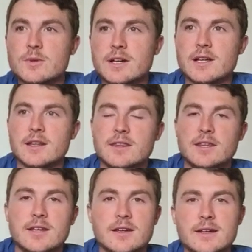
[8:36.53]

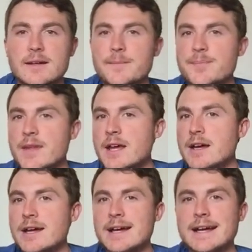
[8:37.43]
with
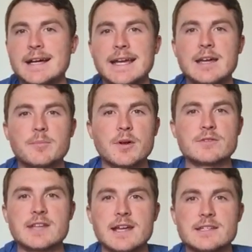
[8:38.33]
hip
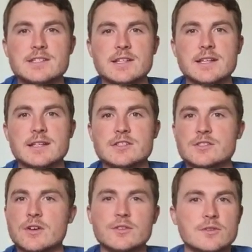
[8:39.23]
rotation,
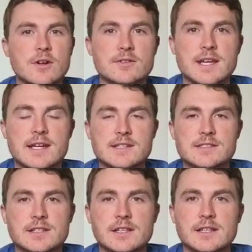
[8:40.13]
shoulder
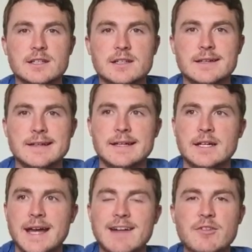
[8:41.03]
rotation.
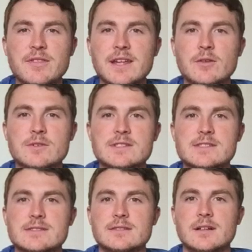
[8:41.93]
Everything
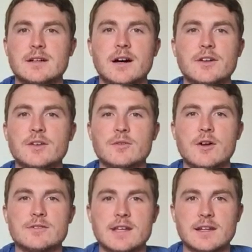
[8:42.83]
was under
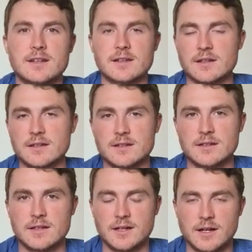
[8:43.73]
rotated.
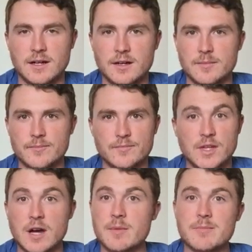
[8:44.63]

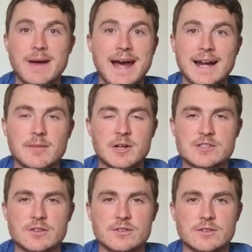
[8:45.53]
Coming back, my
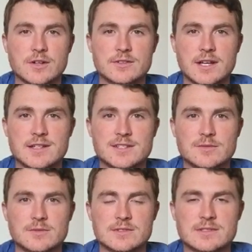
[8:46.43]
shoulder
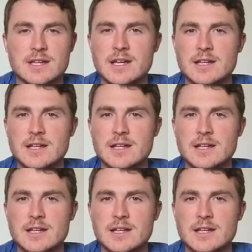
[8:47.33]
rotation was